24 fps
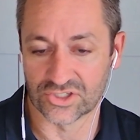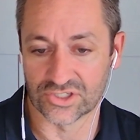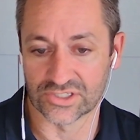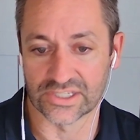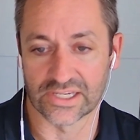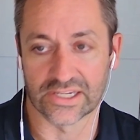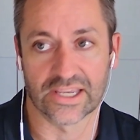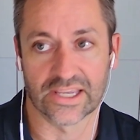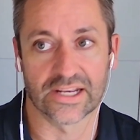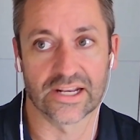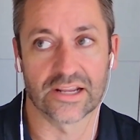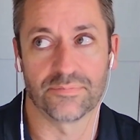She's
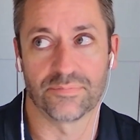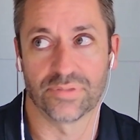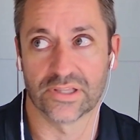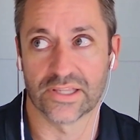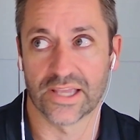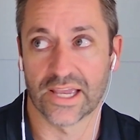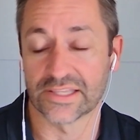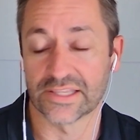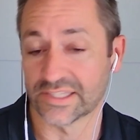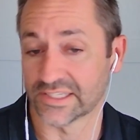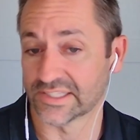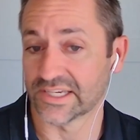like, can I
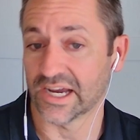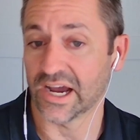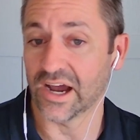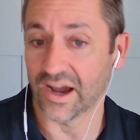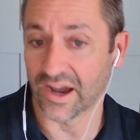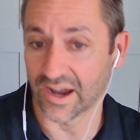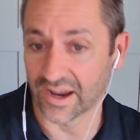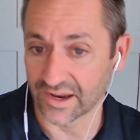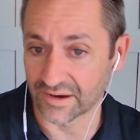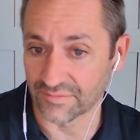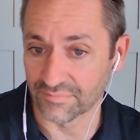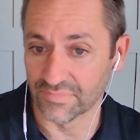at the
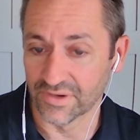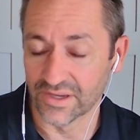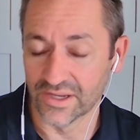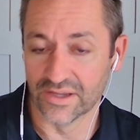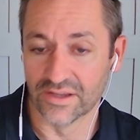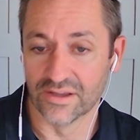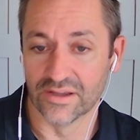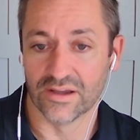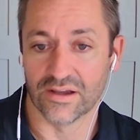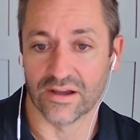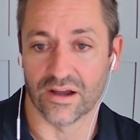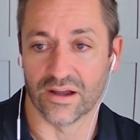time,
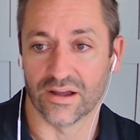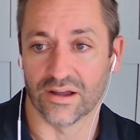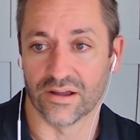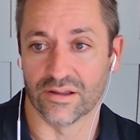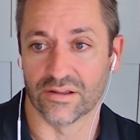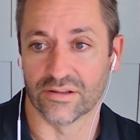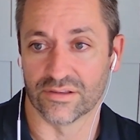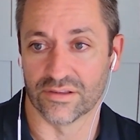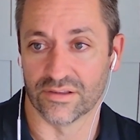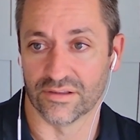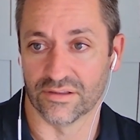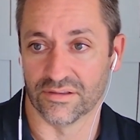
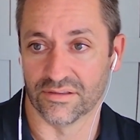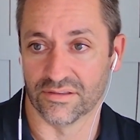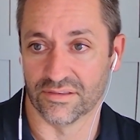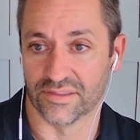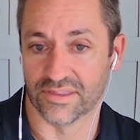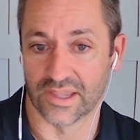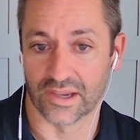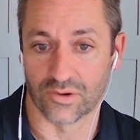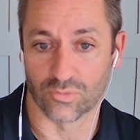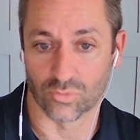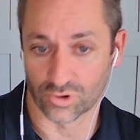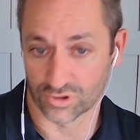
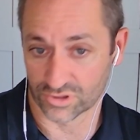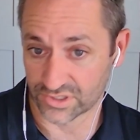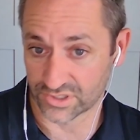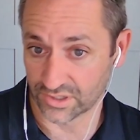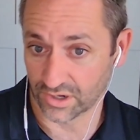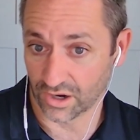they weren't